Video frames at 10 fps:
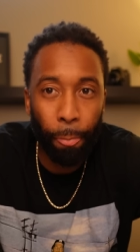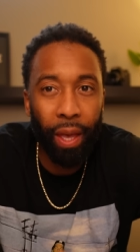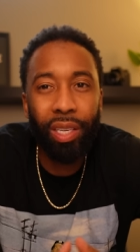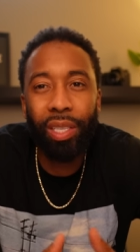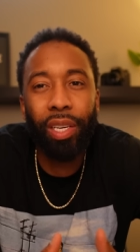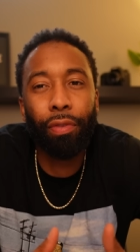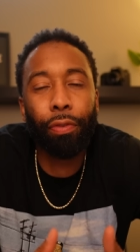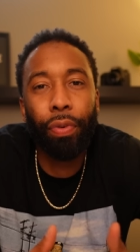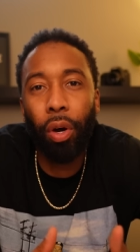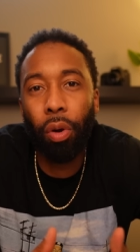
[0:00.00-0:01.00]
it just never
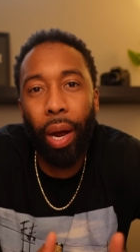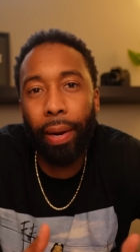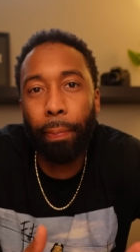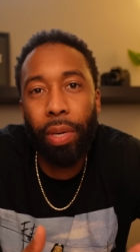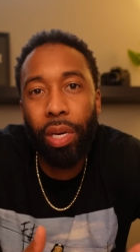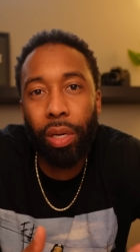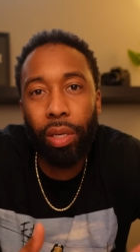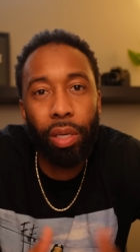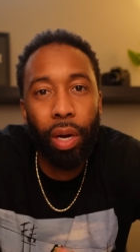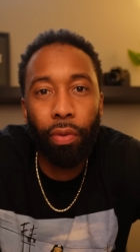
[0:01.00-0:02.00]
felt like me. It
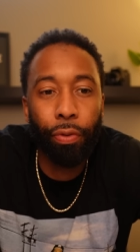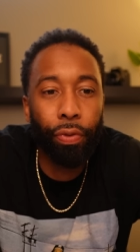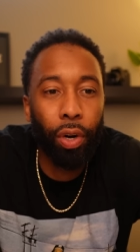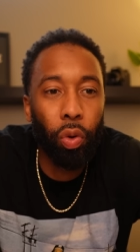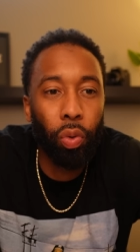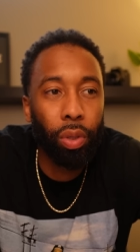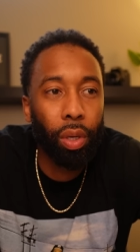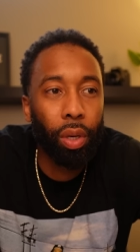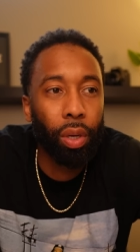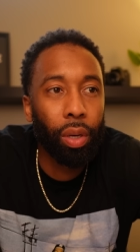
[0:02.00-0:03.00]
just never felt
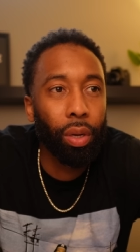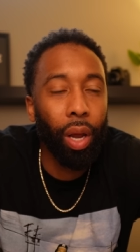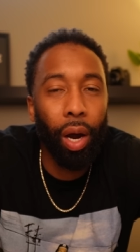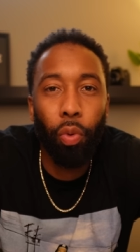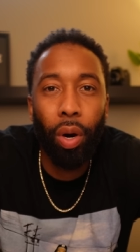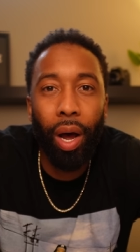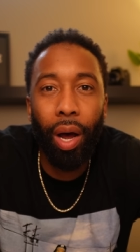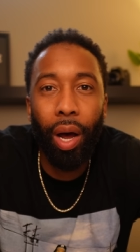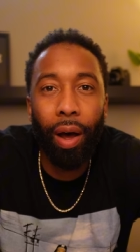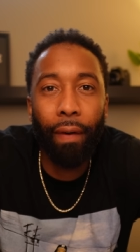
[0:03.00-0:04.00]
like what
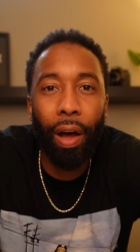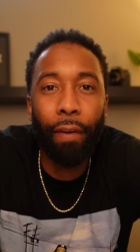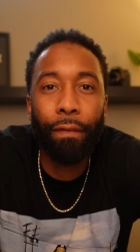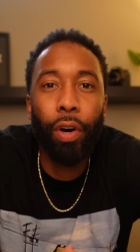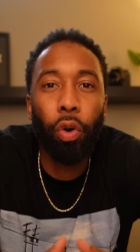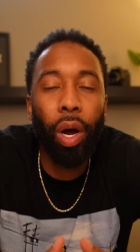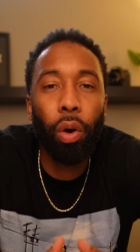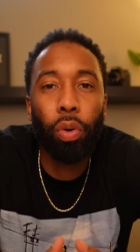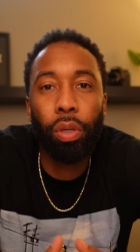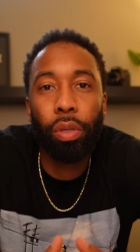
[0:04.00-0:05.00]
I, I, I felt I
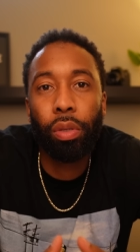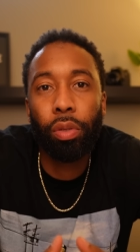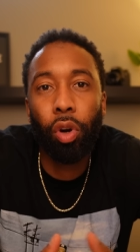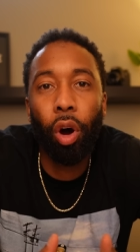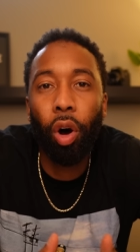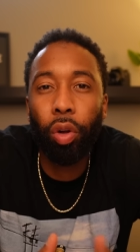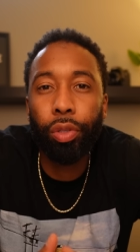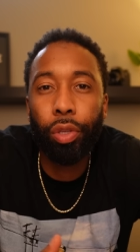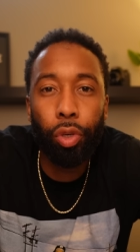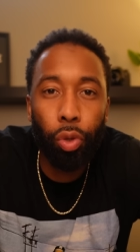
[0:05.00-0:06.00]
was called
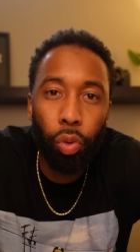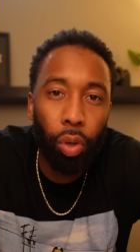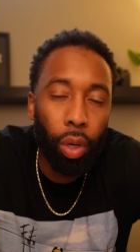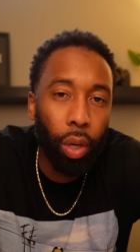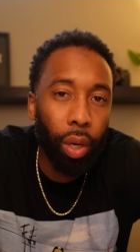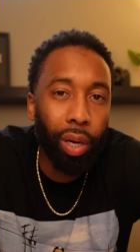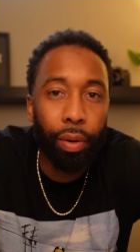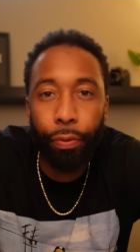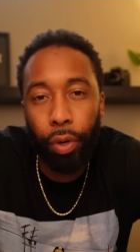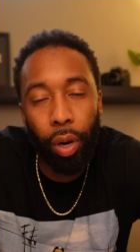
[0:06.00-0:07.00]
to do. It
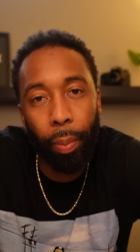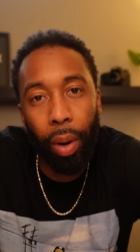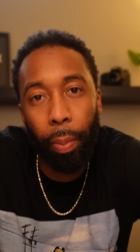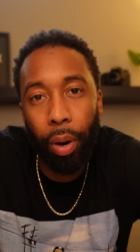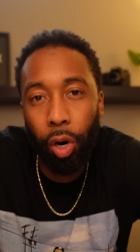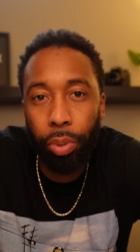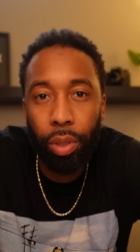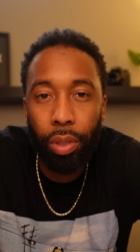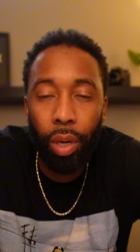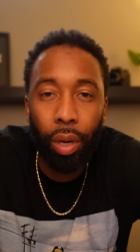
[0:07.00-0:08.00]
didn't feel like my
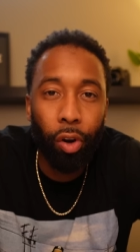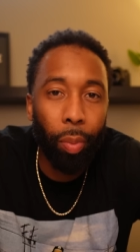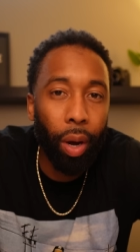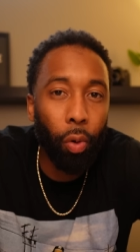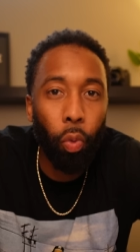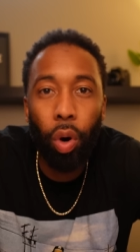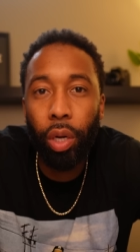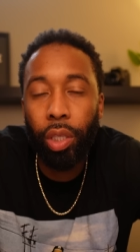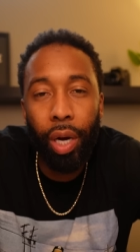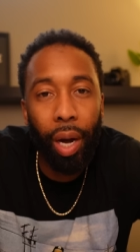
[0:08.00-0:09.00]
purpose. No matter
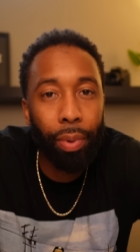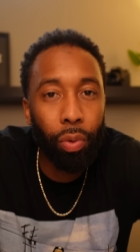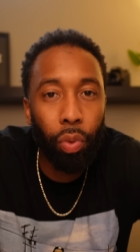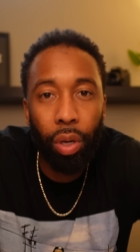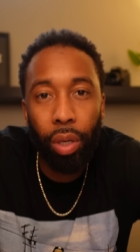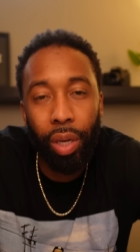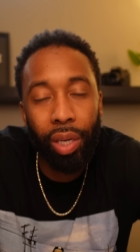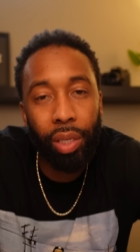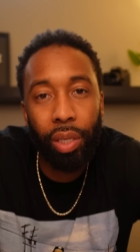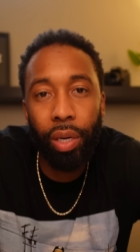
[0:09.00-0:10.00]
what job it was,
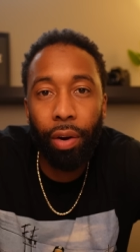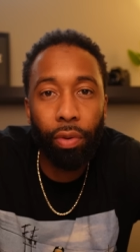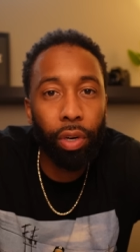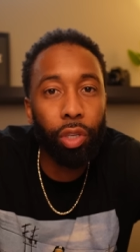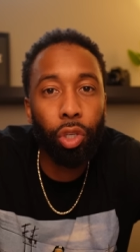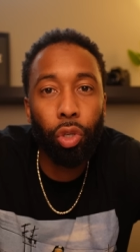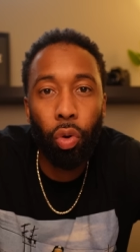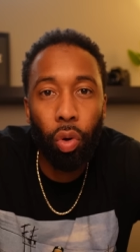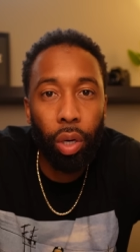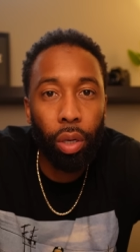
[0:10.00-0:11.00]
I just never
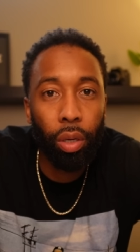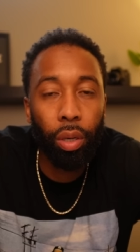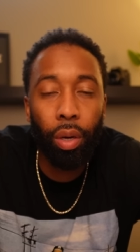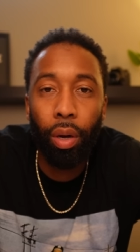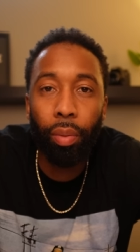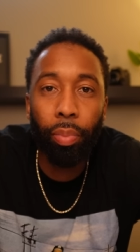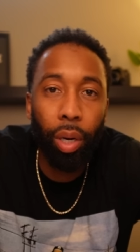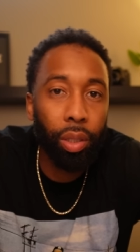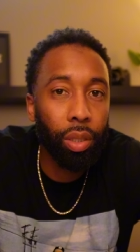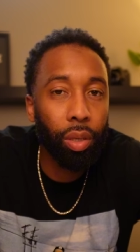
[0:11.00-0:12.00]
enjoyed
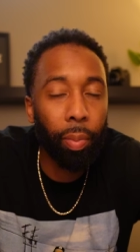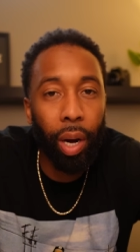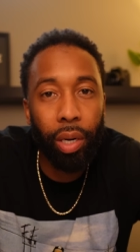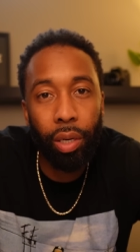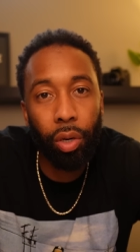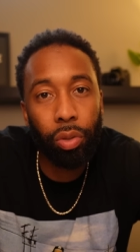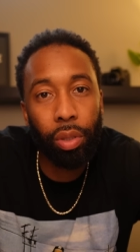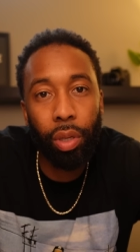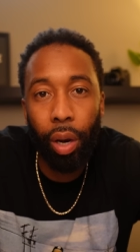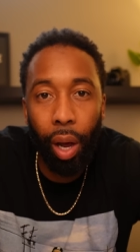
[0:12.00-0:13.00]
punching somebody
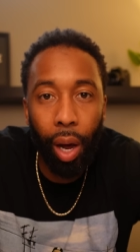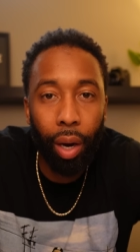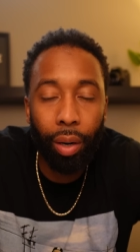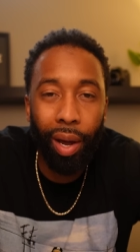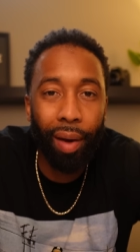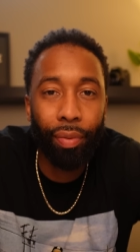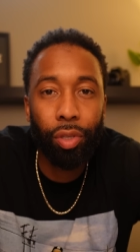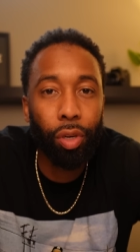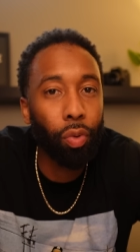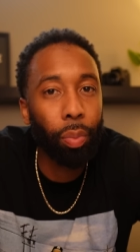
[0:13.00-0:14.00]
else's clock, having
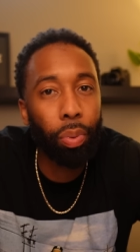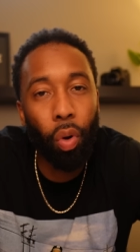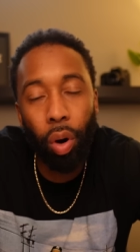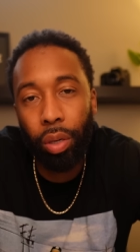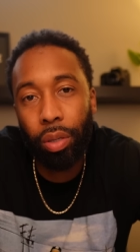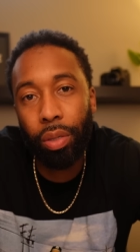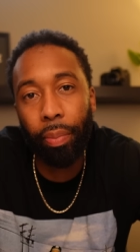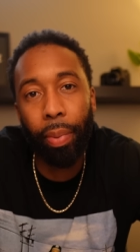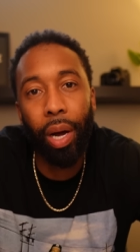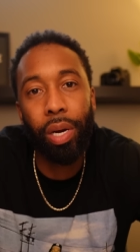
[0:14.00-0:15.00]
to report to
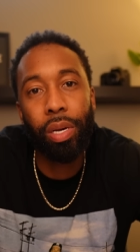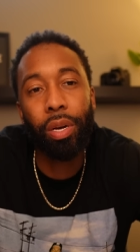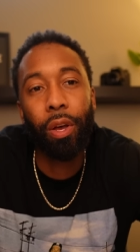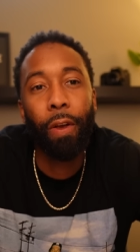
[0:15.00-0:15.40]
somebody,